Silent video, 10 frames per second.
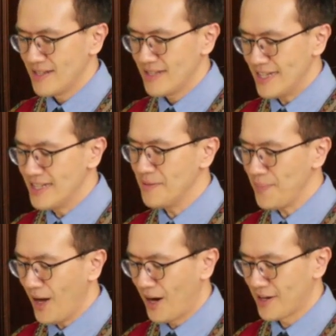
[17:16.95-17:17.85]
Tinley
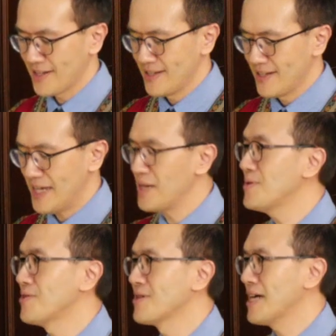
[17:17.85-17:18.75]
Park, came
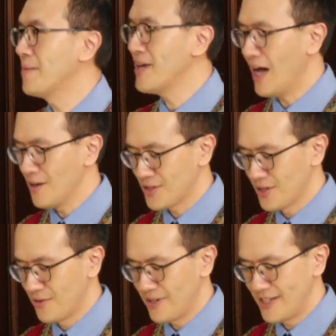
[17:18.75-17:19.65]
to the coming out
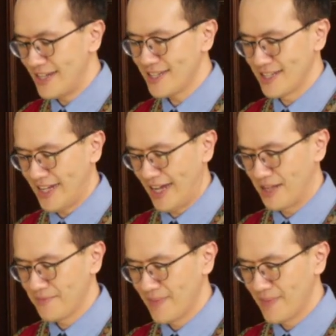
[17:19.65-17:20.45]
story yesterday.